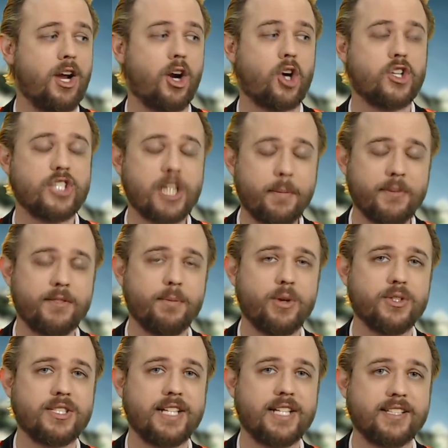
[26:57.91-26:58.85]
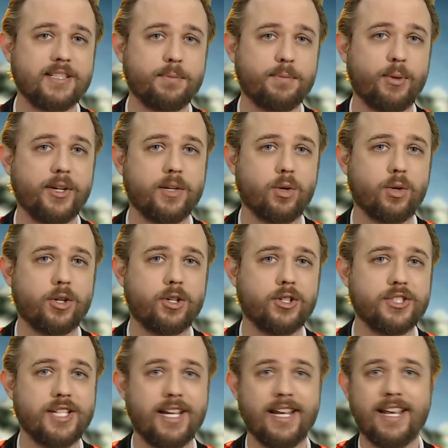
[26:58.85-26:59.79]
are some of the most exploited
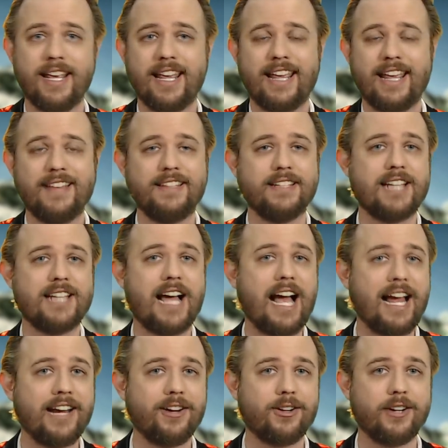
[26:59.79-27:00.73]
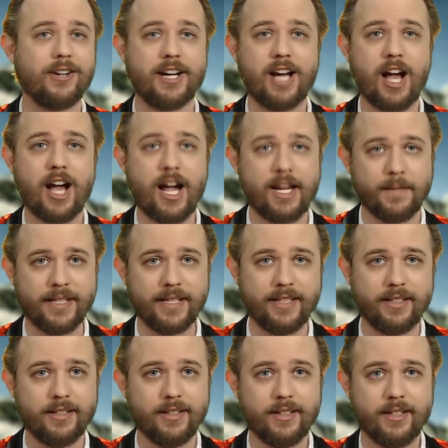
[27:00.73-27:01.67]
workers in the entire
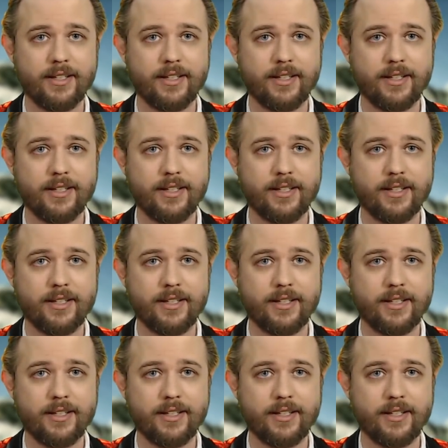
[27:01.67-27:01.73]
economy.